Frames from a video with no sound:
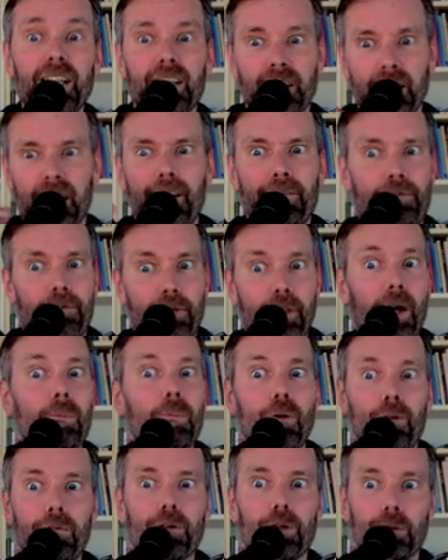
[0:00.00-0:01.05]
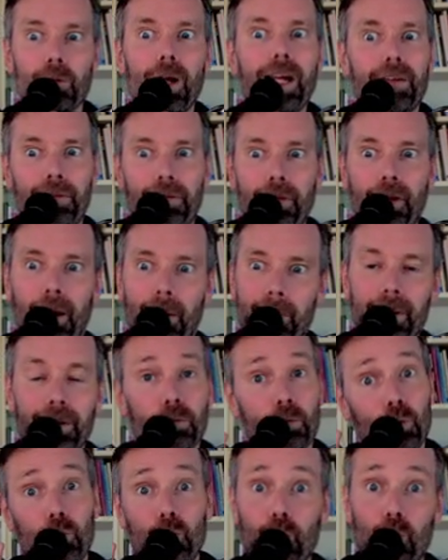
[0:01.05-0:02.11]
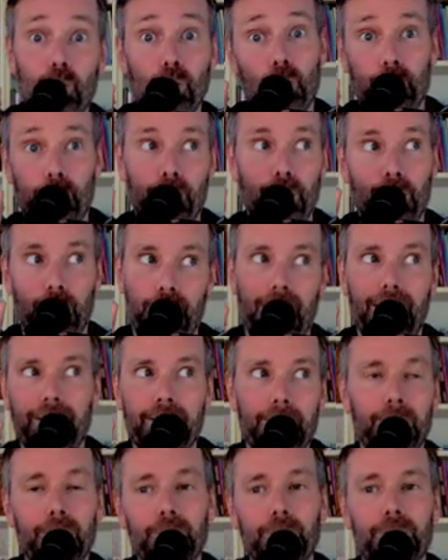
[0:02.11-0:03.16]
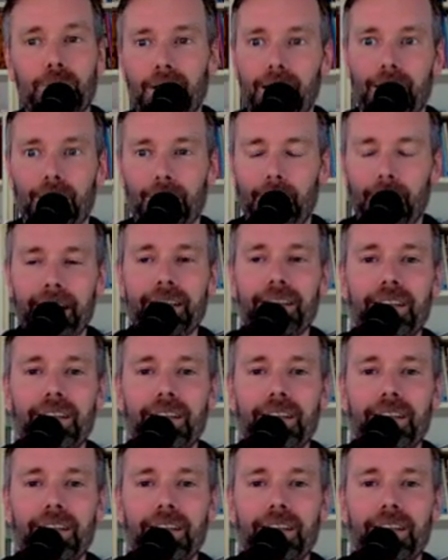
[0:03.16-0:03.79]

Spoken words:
Left thumb over right thumb, and Kali Mudra, right?